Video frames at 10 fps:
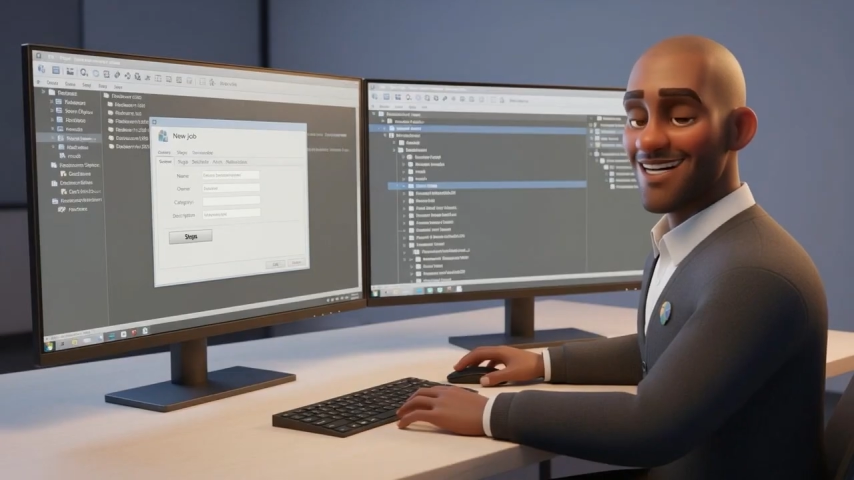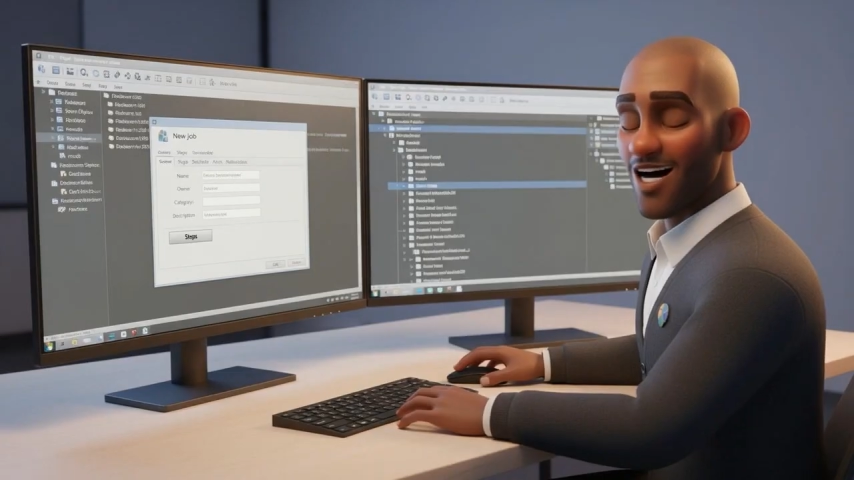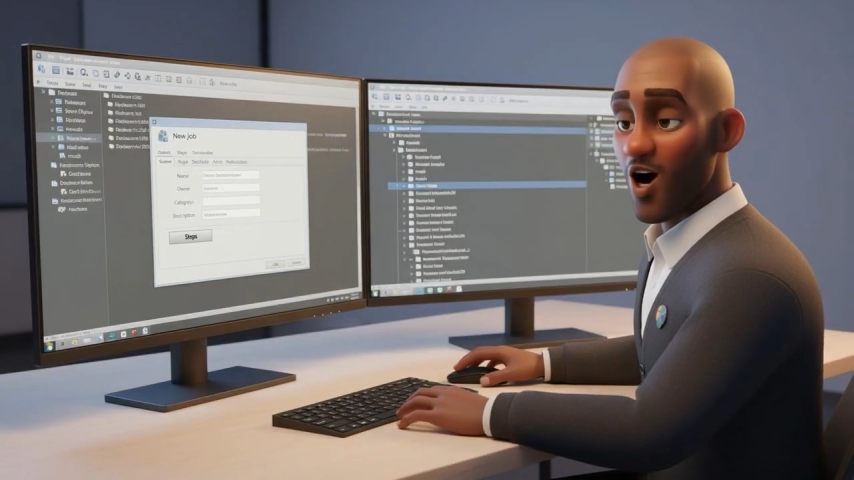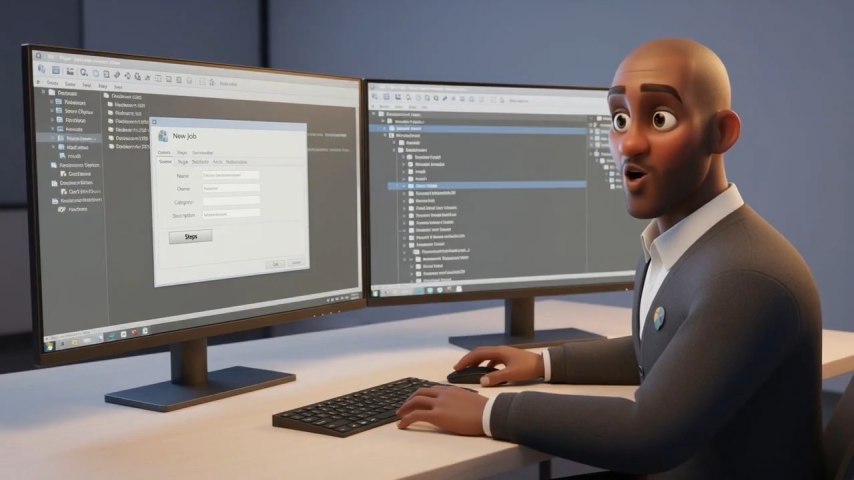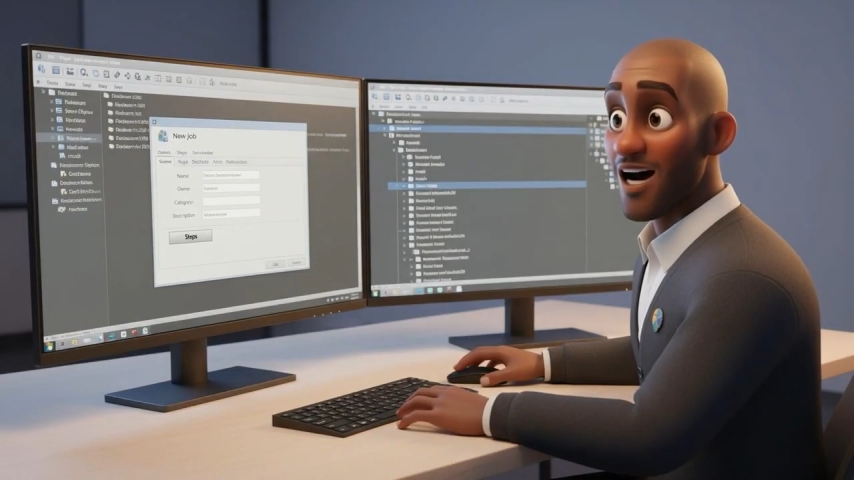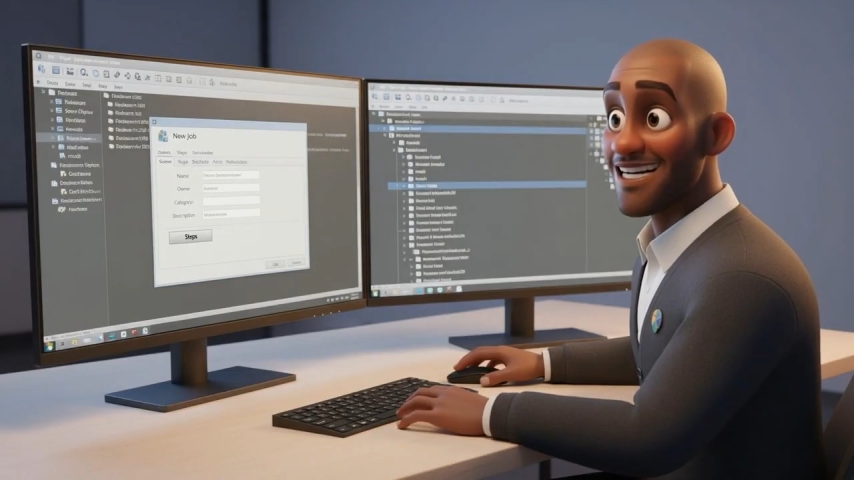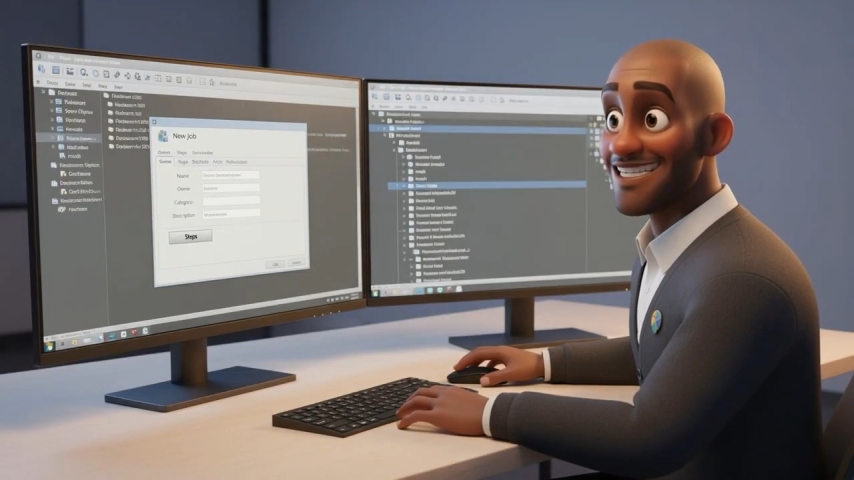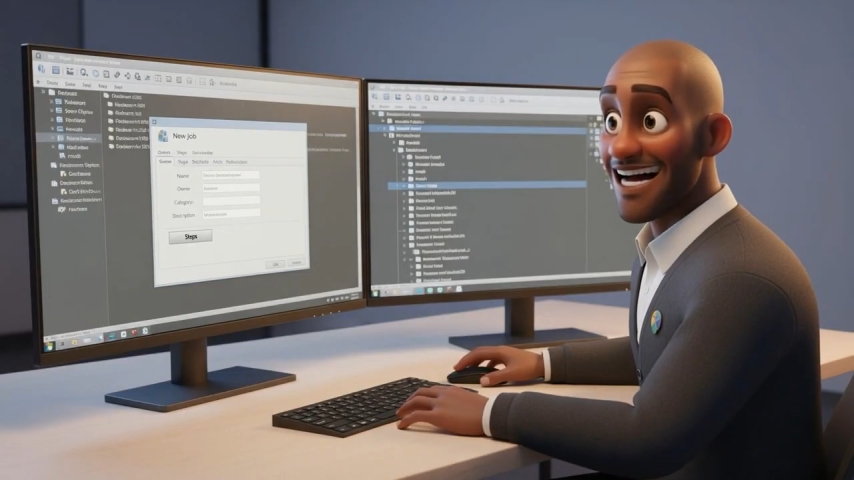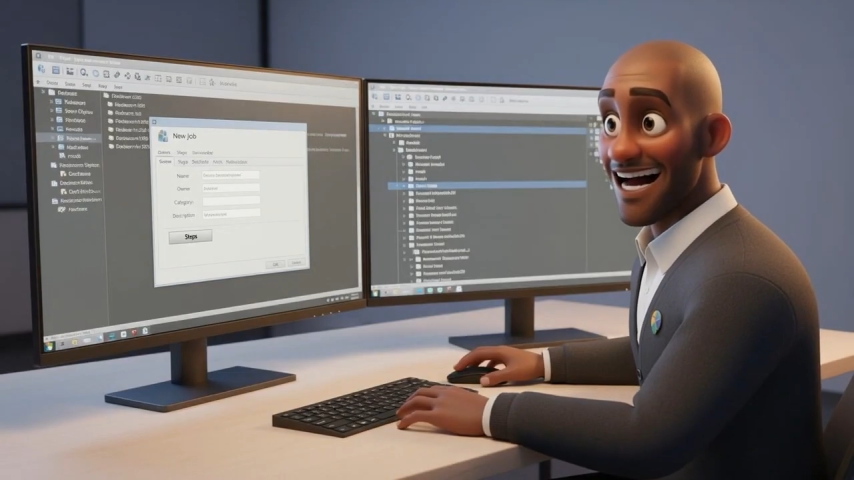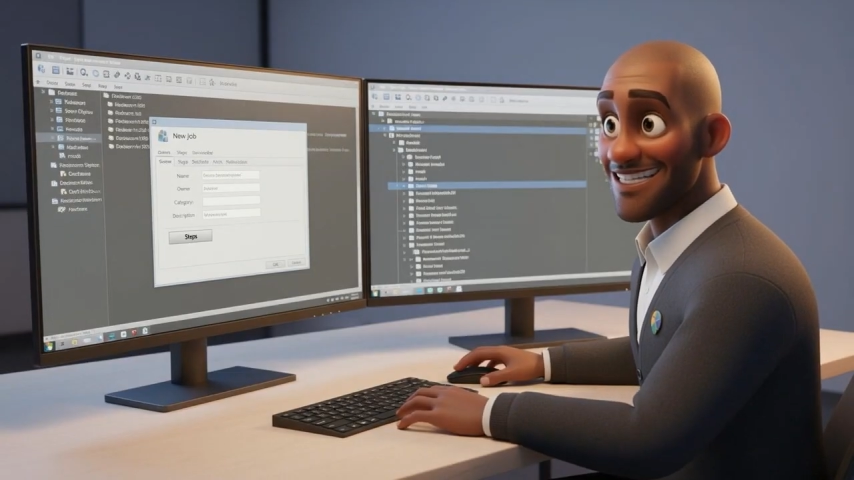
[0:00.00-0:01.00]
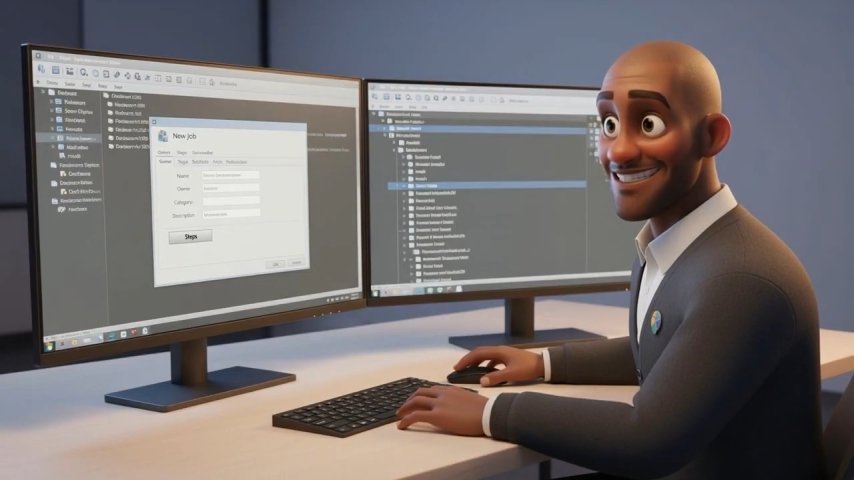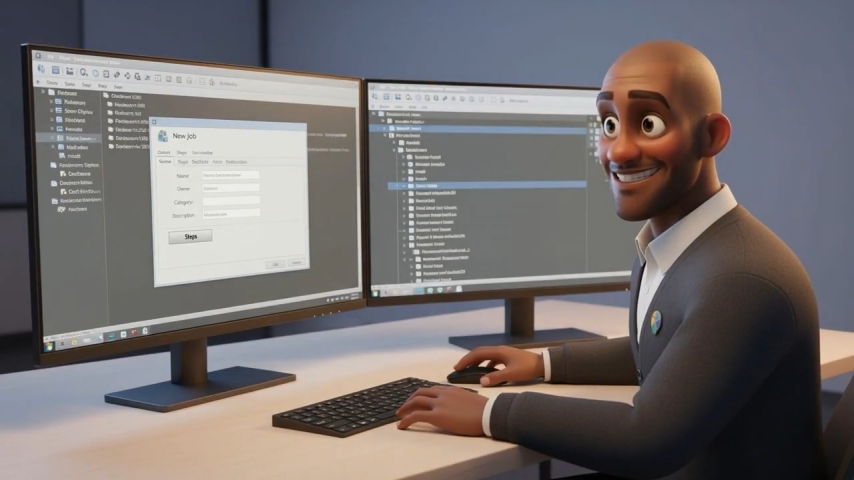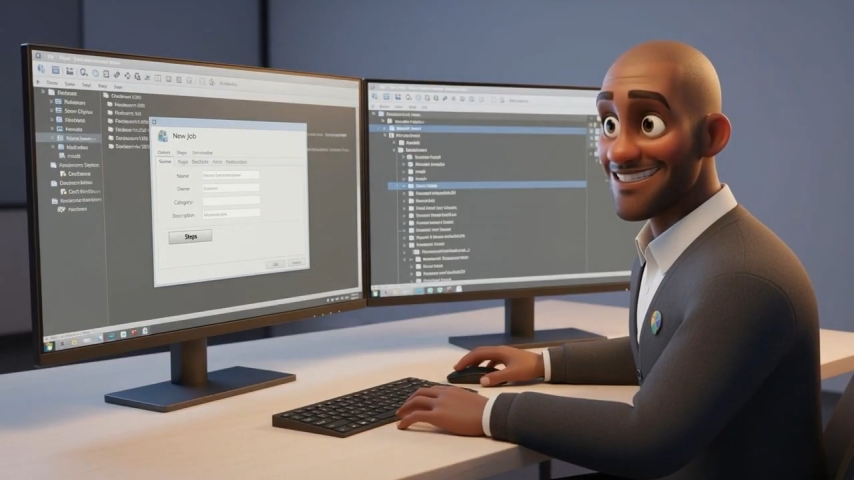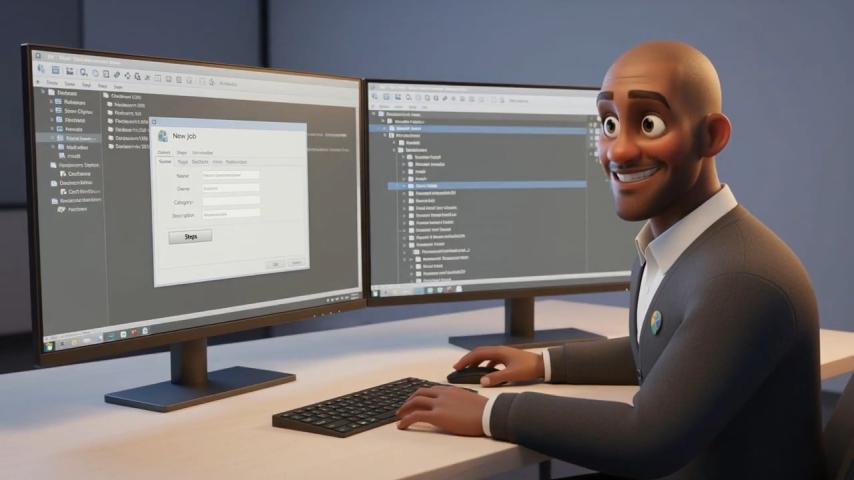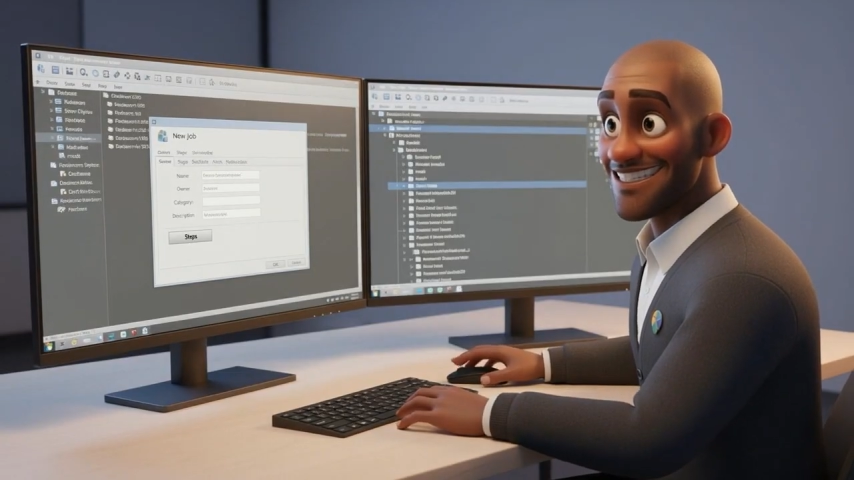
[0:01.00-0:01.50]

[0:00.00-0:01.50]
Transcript: Then click Steps